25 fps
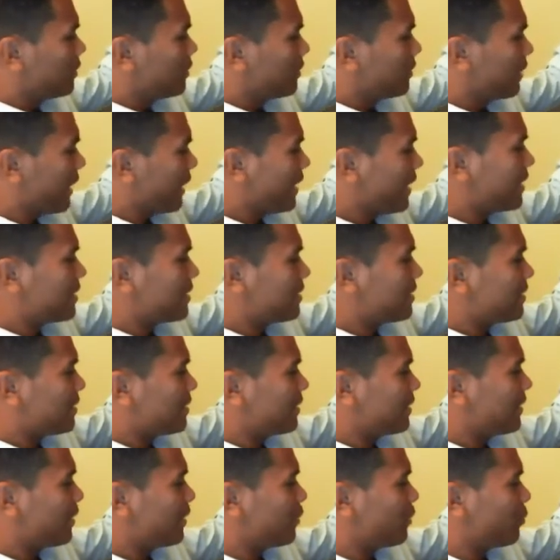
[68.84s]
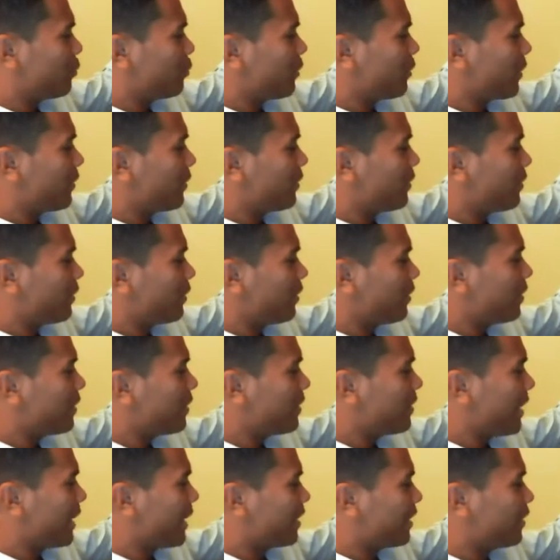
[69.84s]
Thanks, little brother
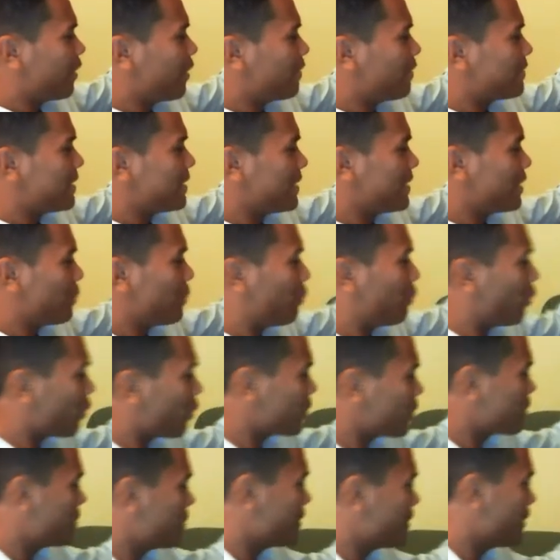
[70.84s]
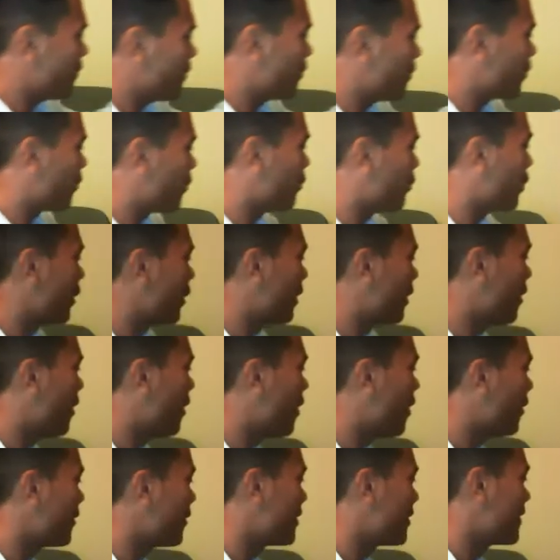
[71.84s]
that loves and supports me for what
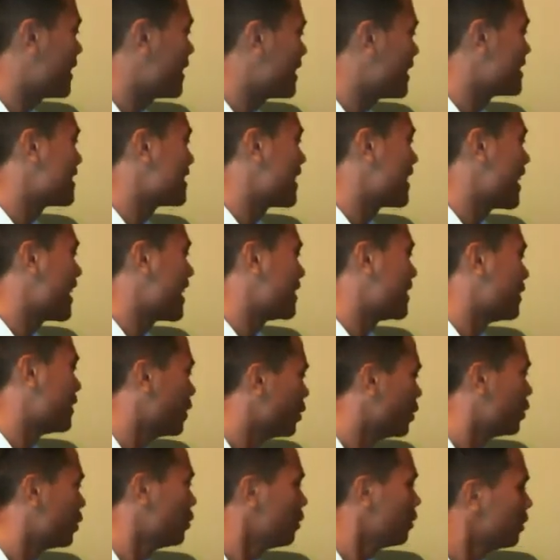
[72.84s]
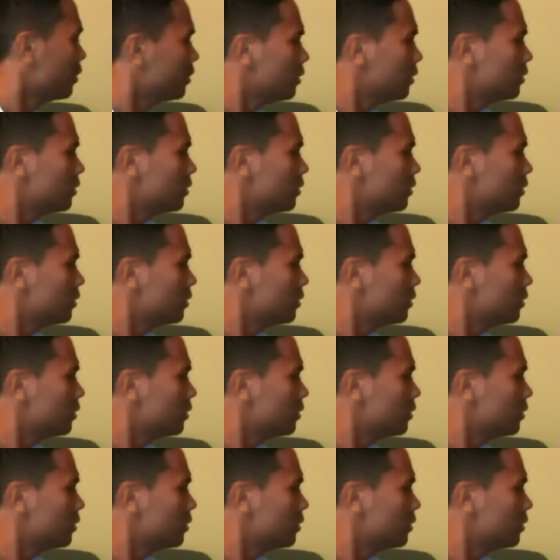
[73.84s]
all the things that I do.